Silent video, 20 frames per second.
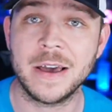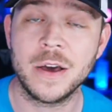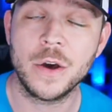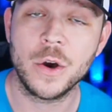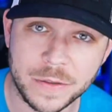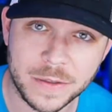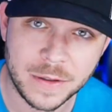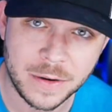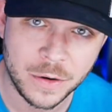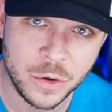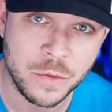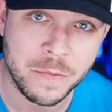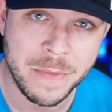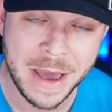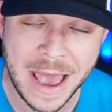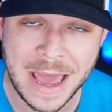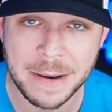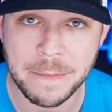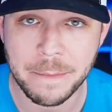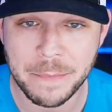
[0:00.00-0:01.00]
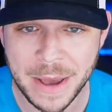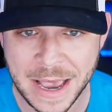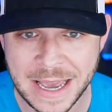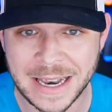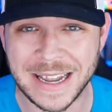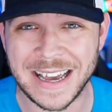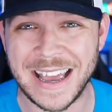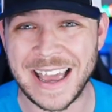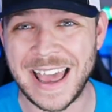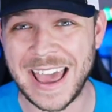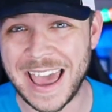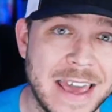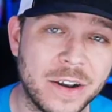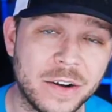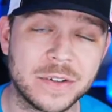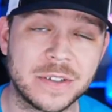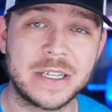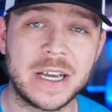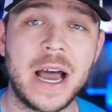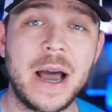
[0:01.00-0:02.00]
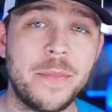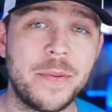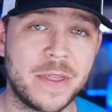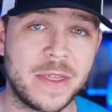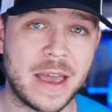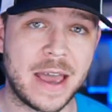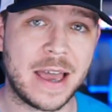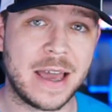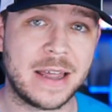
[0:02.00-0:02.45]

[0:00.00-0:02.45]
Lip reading: with the new Madden beta. And on top of